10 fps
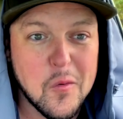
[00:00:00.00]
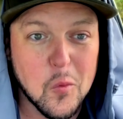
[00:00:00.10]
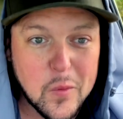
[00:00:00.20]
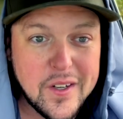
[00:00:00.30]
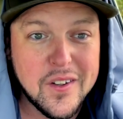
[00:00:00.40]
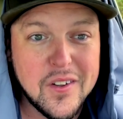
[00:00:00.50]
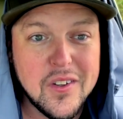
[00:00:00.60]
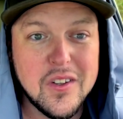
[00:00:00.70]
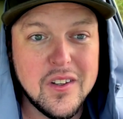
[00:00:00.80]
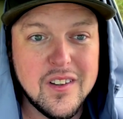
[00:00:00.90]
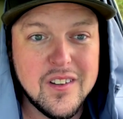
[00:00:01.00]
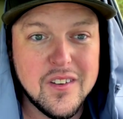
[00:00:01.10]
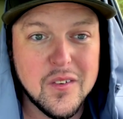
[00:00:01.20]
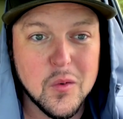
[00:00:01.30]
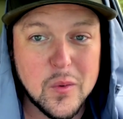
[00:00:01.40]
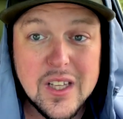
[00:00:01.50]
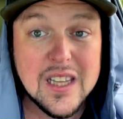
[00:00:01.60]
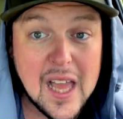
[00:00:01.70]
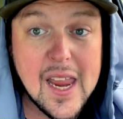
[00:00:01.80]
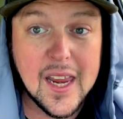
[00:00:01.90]
real
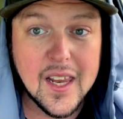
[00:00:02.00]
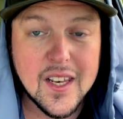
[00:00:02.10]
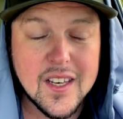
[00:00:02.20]
light.